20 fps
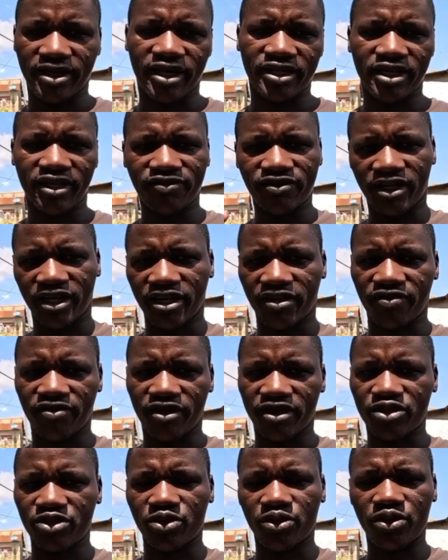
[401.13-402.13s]
that after
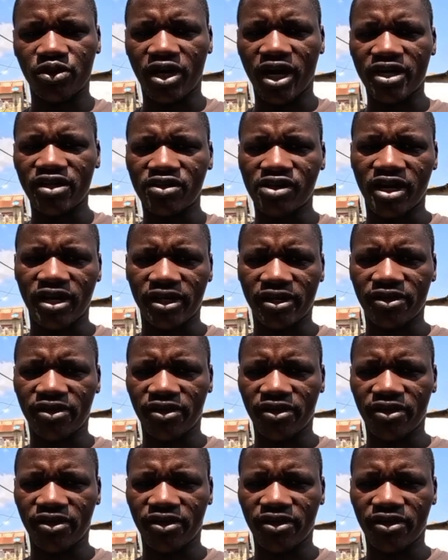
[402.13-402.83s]
every so you can't like